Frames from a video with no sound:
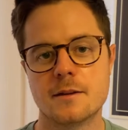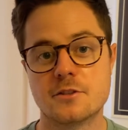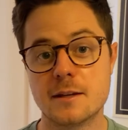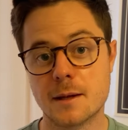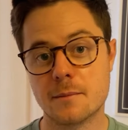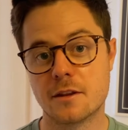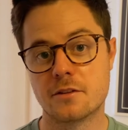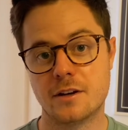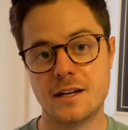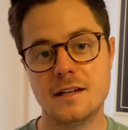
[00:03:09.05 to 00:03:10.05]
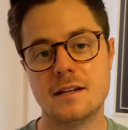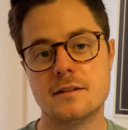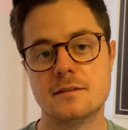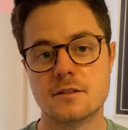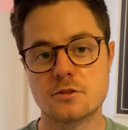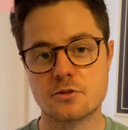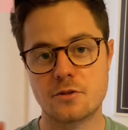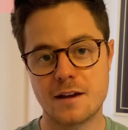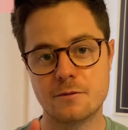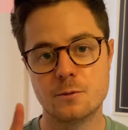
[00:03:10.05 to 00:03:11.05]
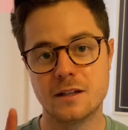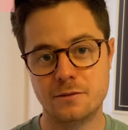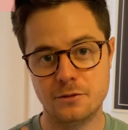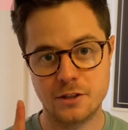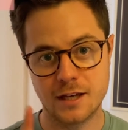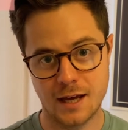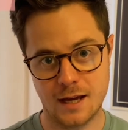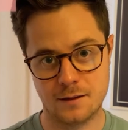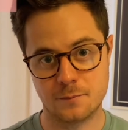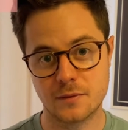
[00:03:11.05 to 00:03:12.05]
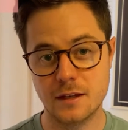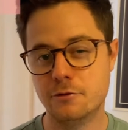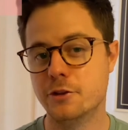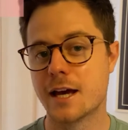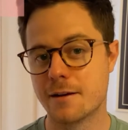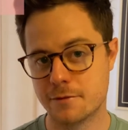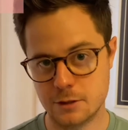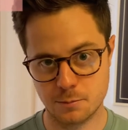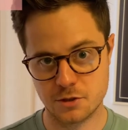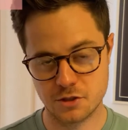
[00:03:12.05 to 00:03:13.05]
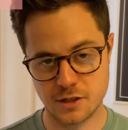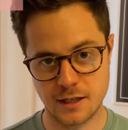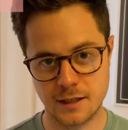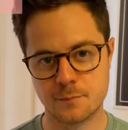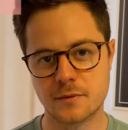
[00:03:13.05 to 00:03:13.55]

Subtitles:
Tip number three is travel if you can, if you have the opportunity.